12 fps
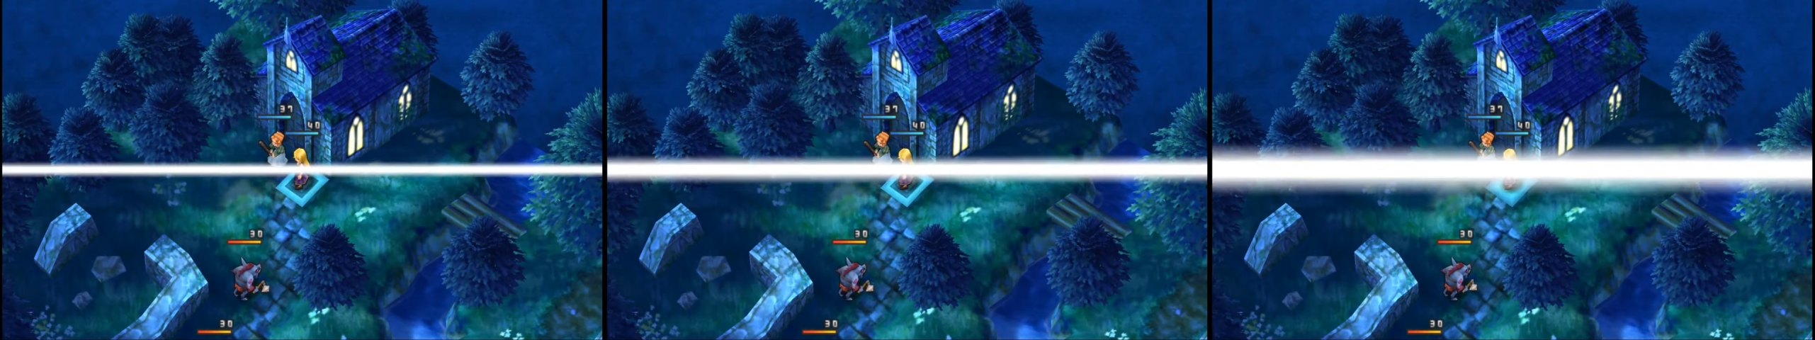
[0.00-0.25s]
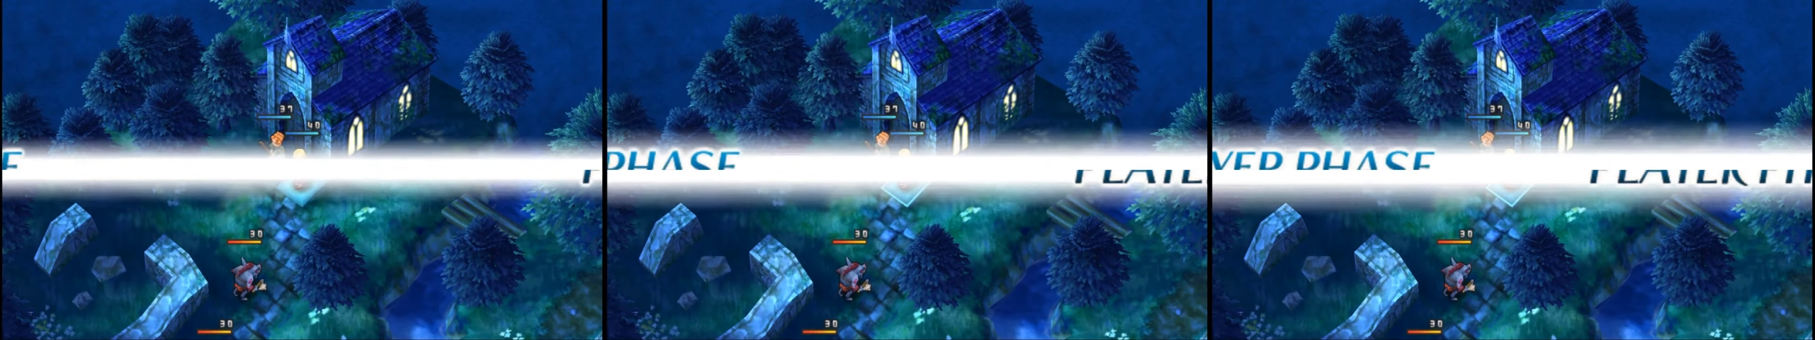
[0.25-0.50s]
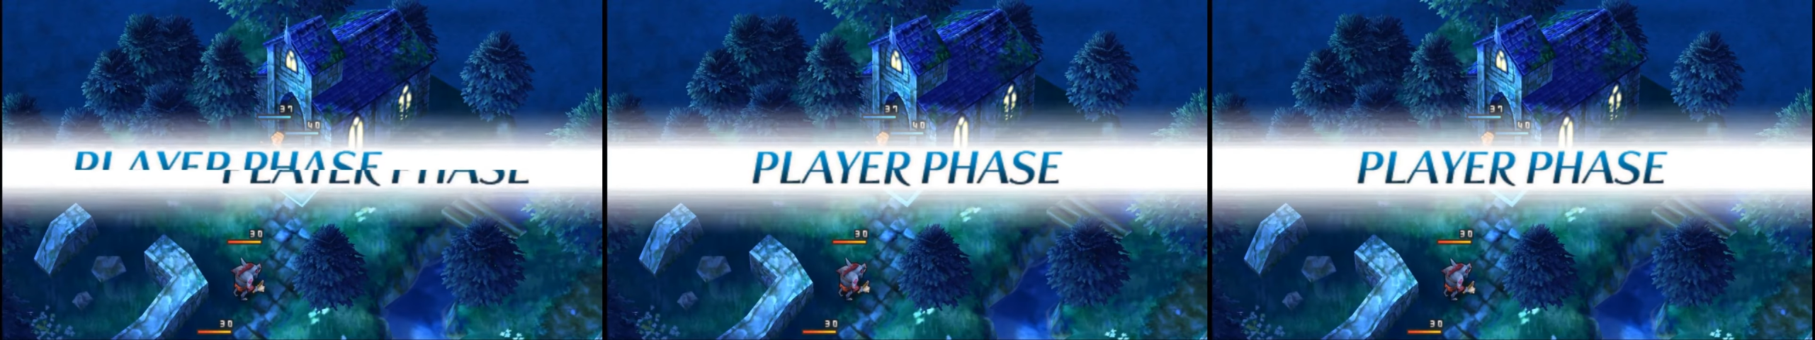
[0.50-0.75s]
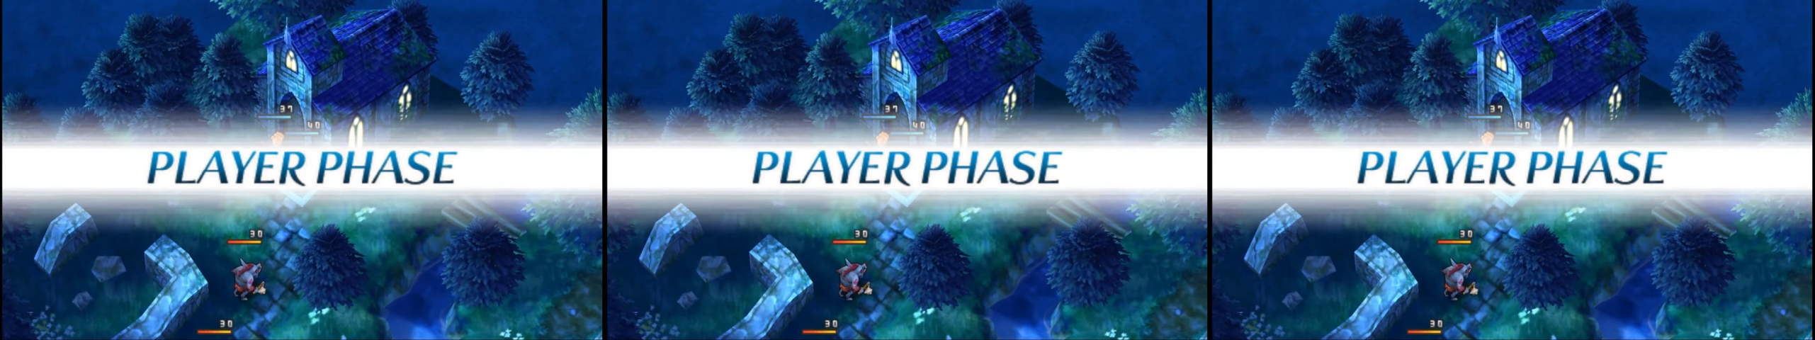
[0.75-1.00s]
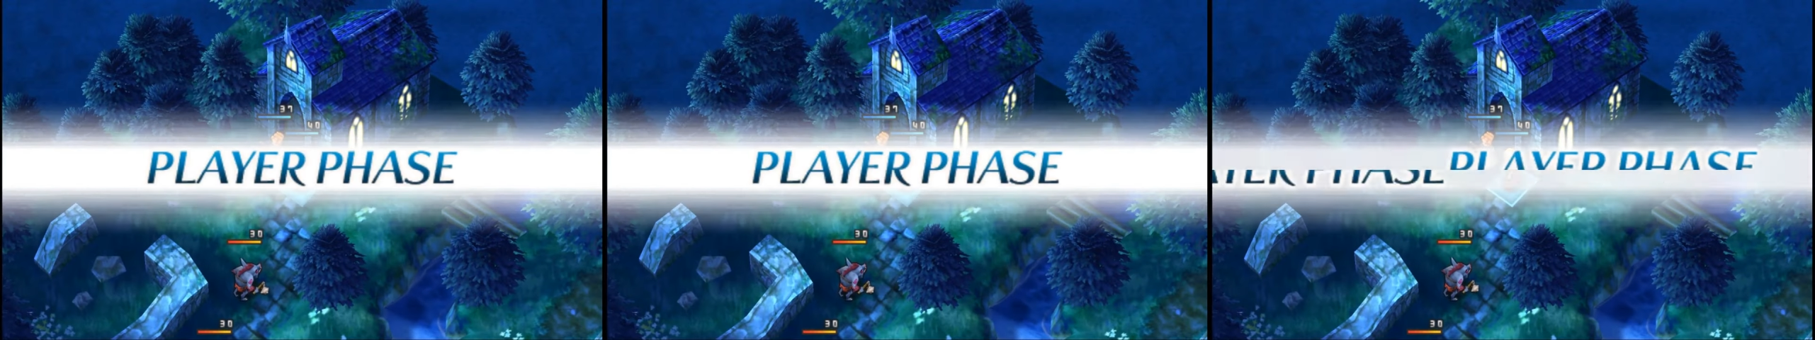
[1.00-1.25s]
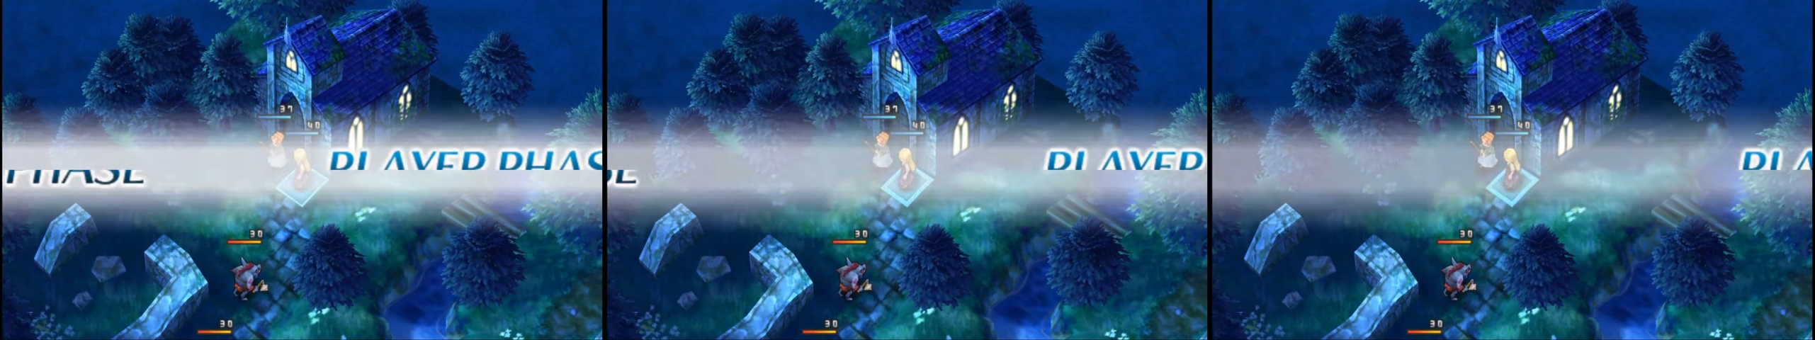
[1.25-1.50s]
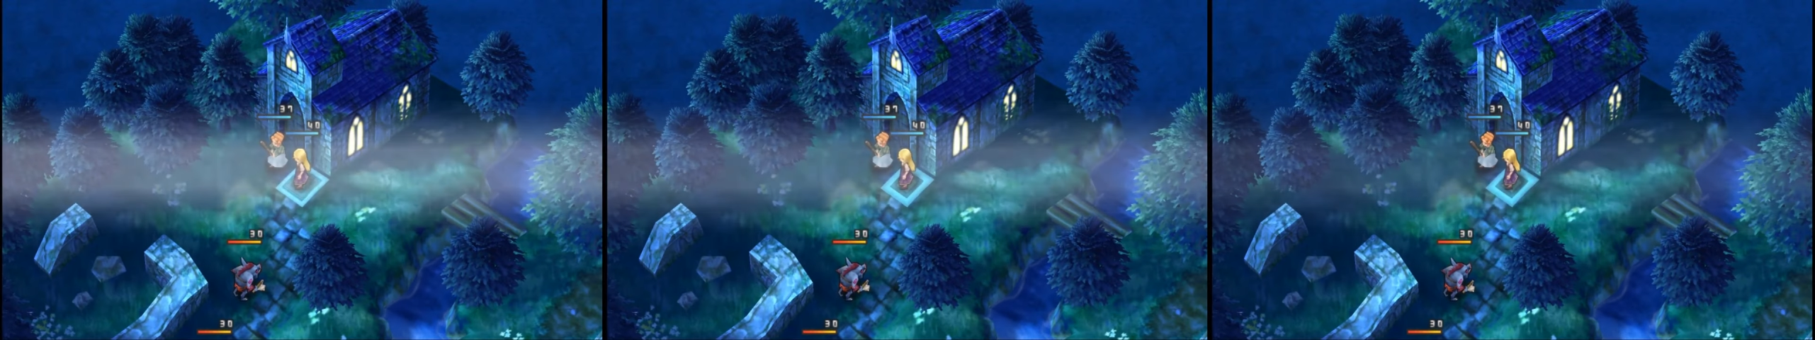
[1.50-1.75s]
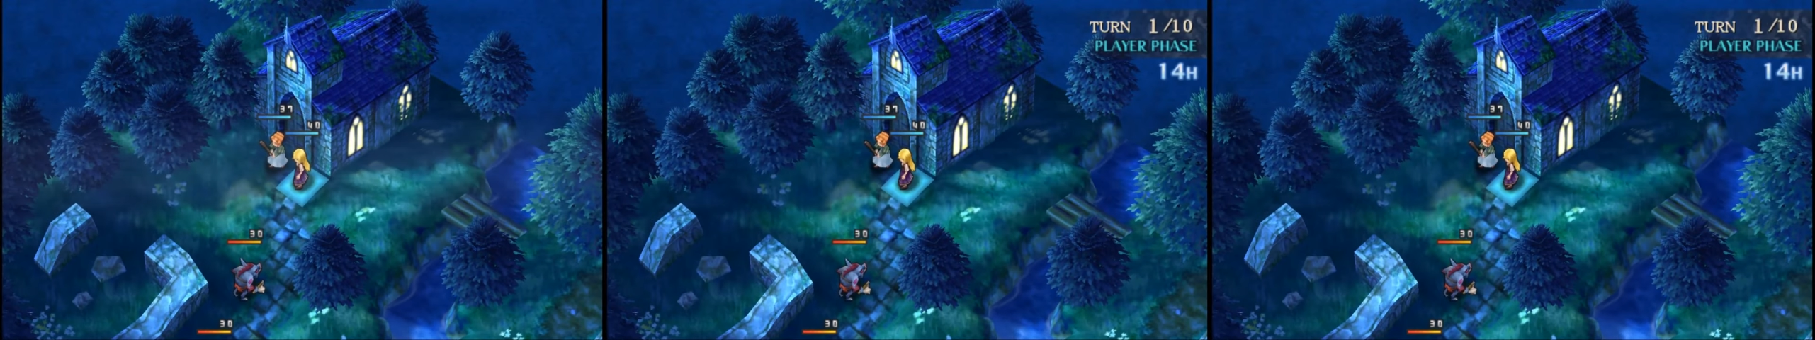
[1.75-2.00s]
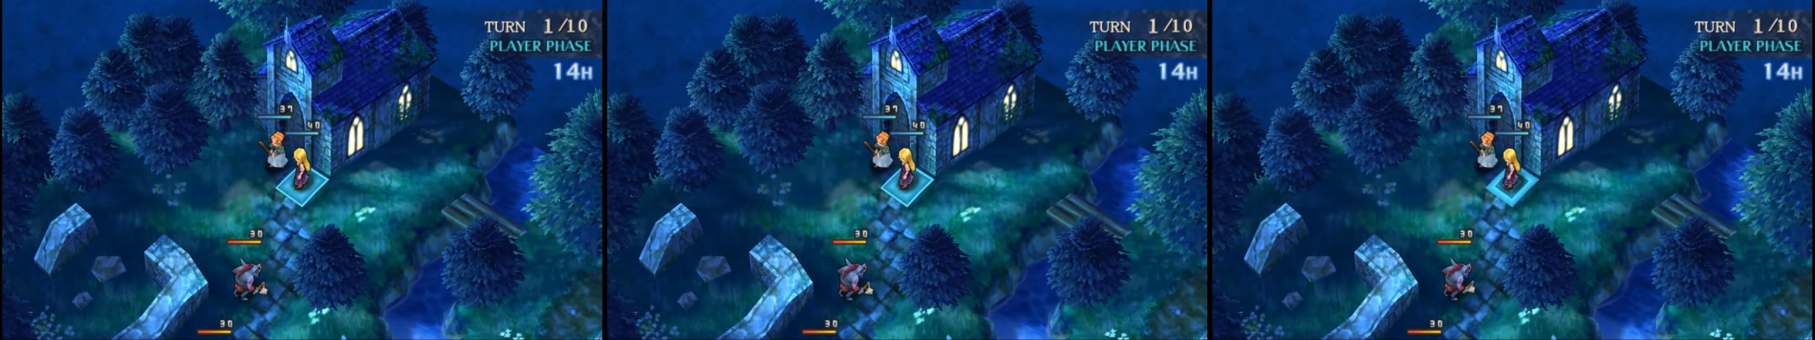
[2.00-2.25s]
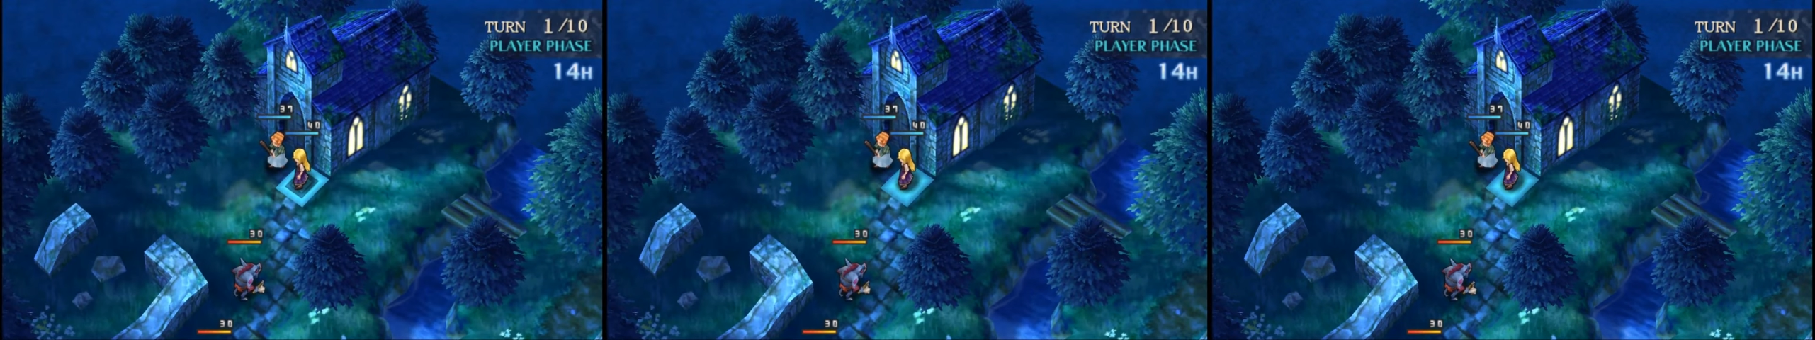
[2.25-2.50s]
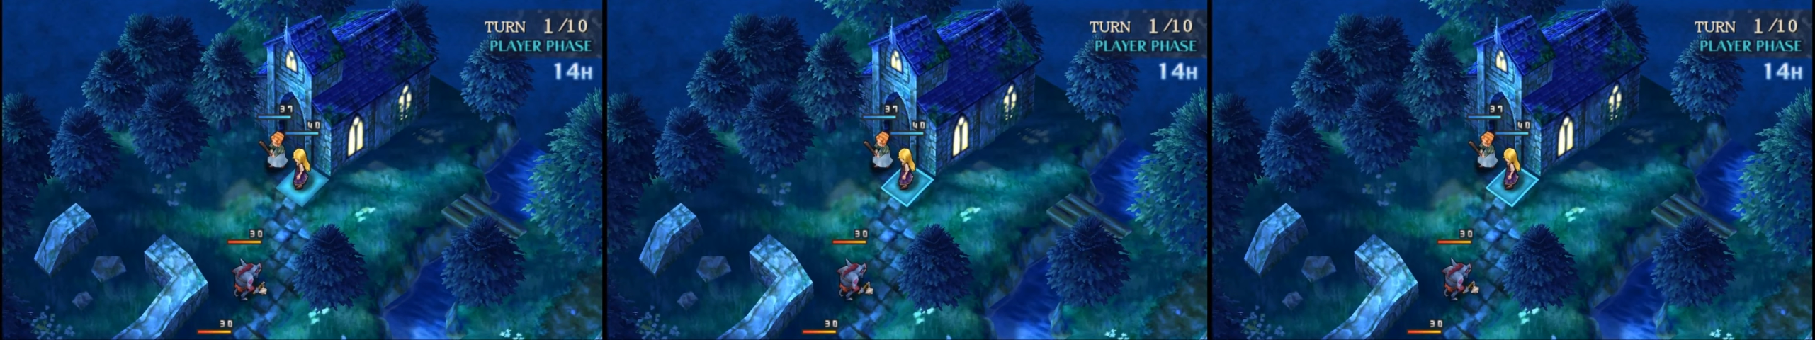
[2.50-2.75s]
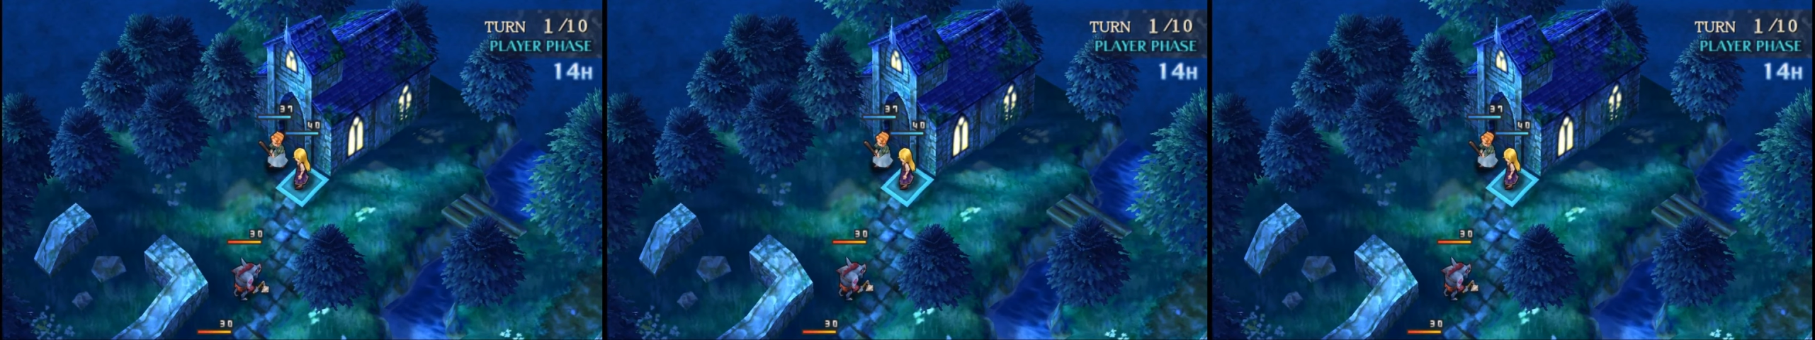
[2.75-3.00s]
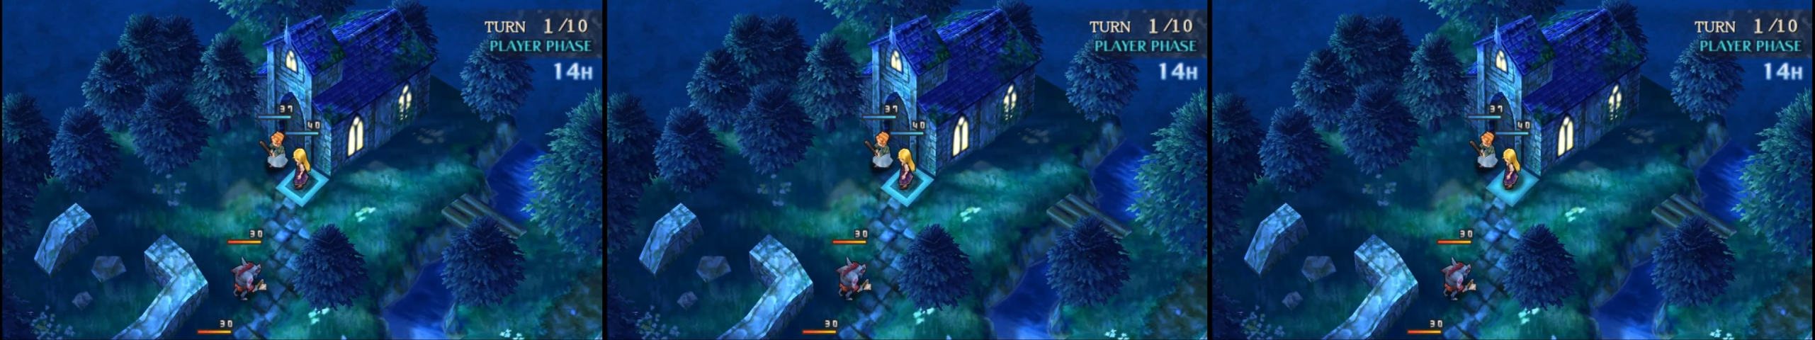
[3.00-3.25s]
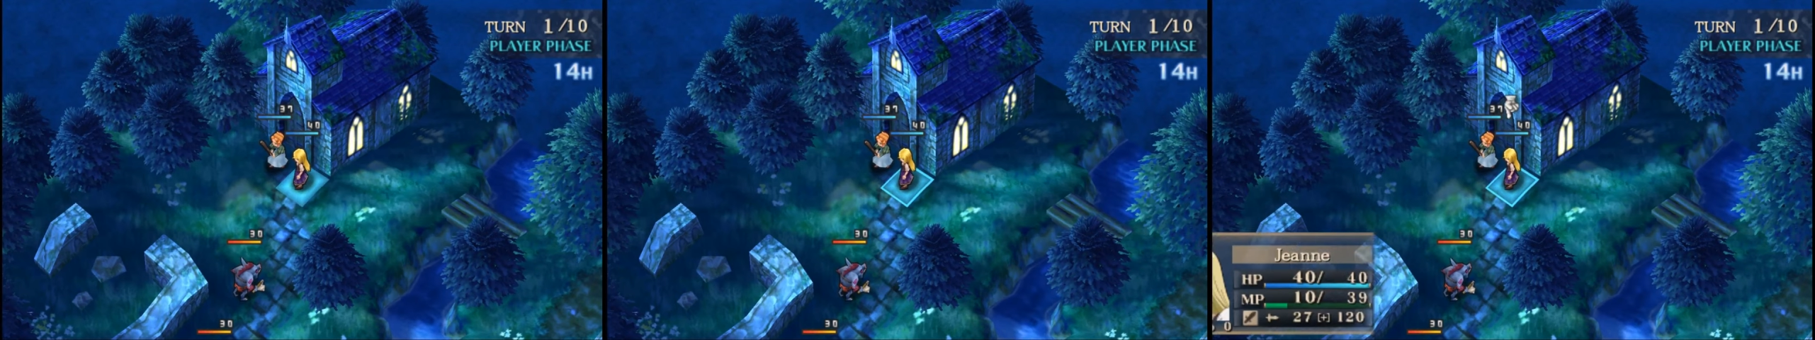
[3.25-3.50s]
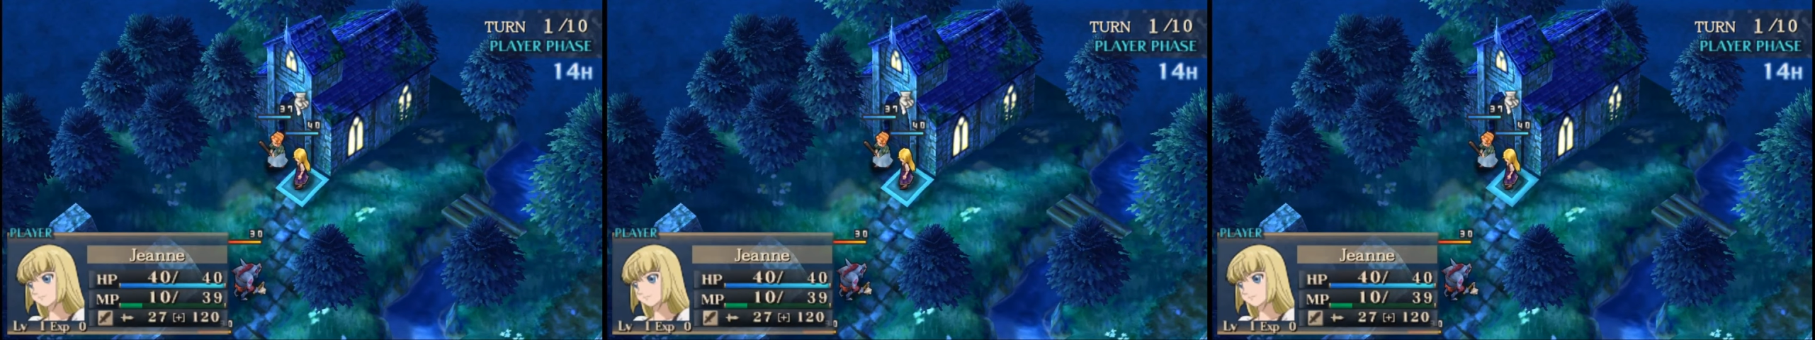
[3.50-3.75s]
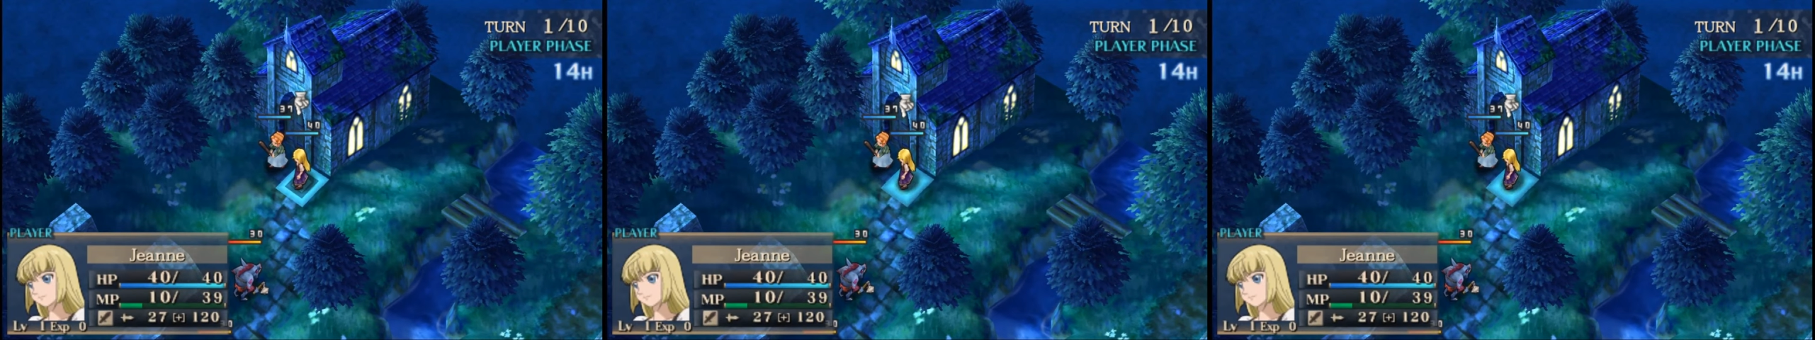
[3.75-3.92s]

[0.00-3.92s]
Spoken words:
No face is visible, so there are no lips to read.